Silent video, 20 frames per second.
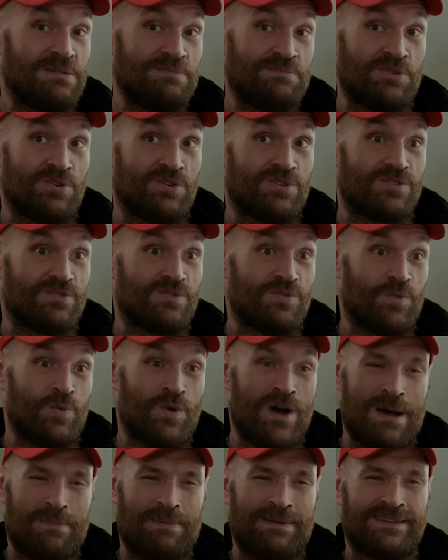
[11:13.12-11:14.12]
But
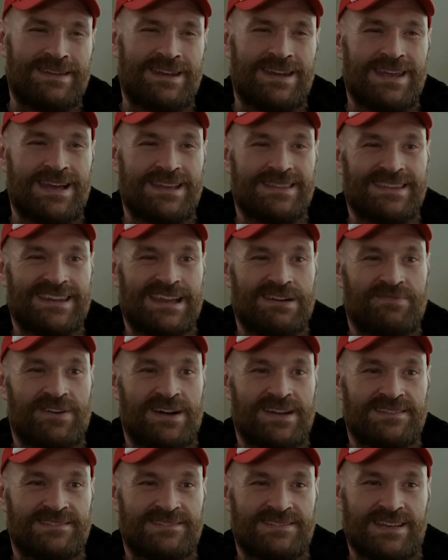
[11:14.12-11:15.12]
what happened in the end of that
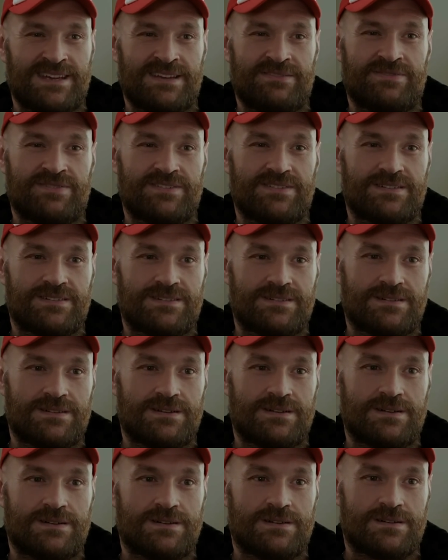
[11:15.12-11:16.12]
fight, Steve? It was
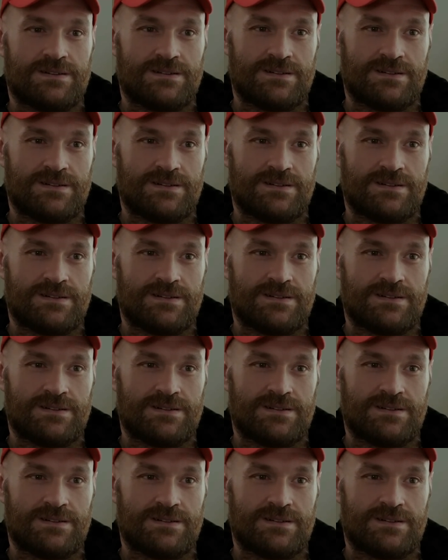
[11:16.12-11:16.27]
savage.